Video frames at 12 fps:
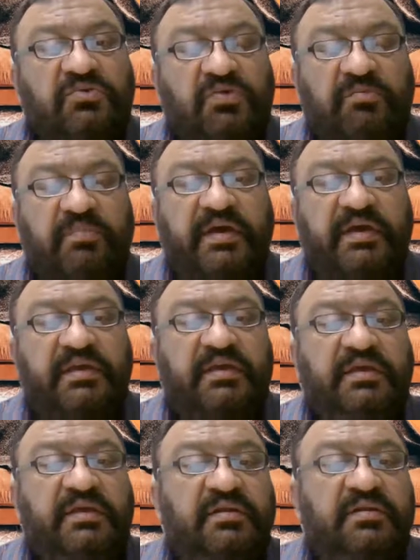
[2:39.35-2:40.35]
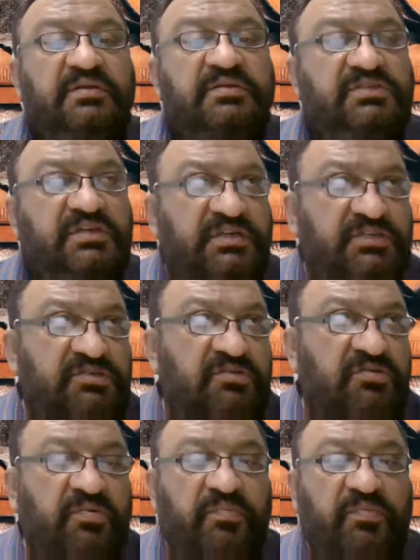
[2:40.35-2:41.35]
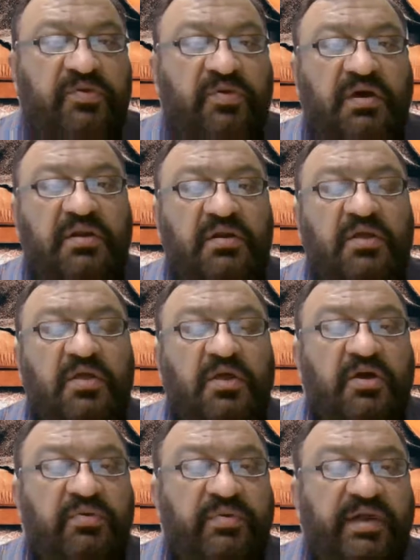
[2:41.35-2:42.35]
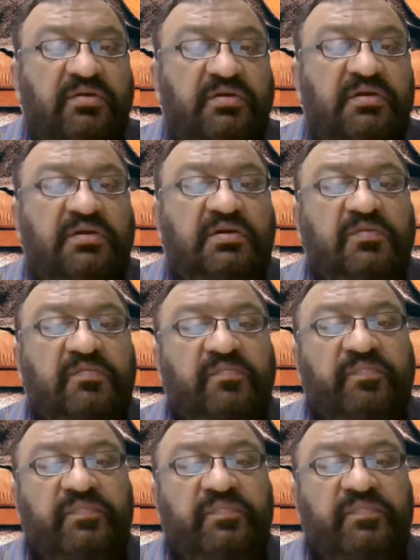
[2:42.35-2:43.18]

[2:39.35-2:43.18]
you are by research, you are regular,